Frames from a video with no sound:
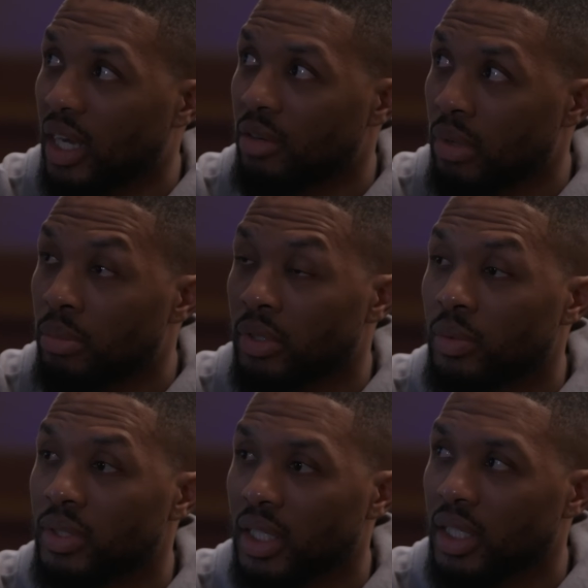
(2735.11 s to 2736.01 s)
I remember
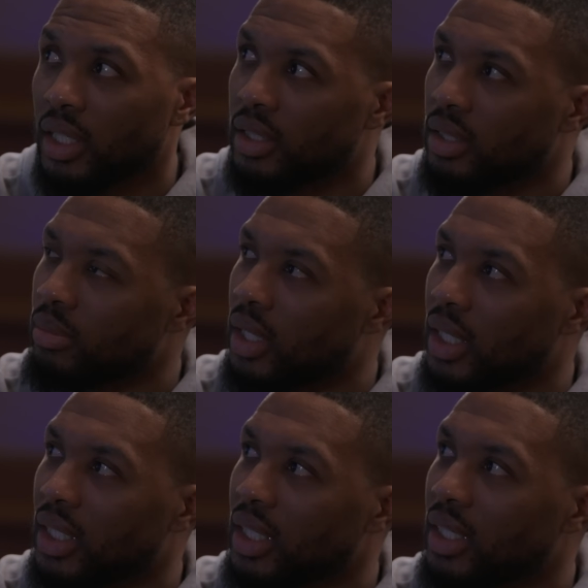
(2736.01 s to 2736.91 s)
it was Indy because I'm
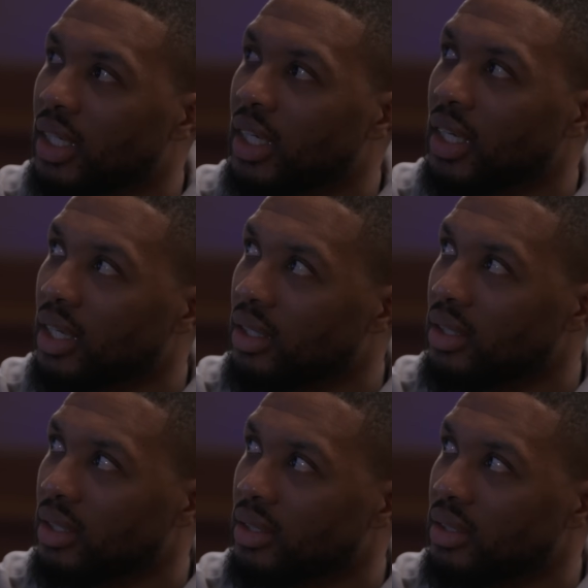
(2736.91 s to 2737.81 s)
like, he killing.